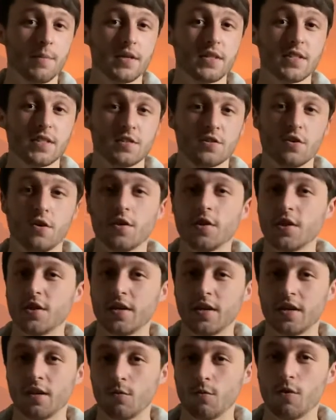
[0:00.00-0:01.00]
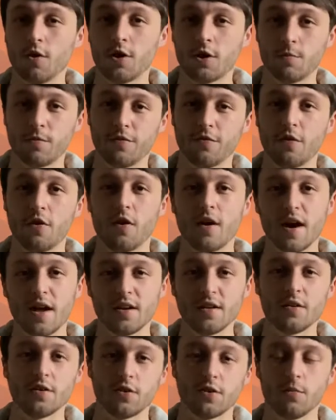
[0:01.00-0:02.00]
He did sort of theatre work
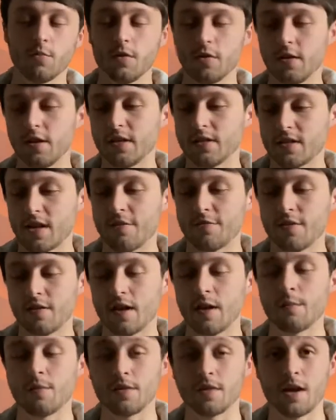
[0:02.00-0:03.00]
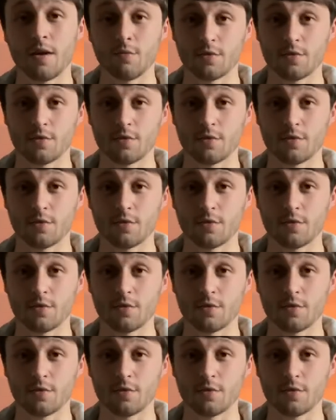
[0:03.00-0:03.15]
beforehand and a couple of things after that, but that was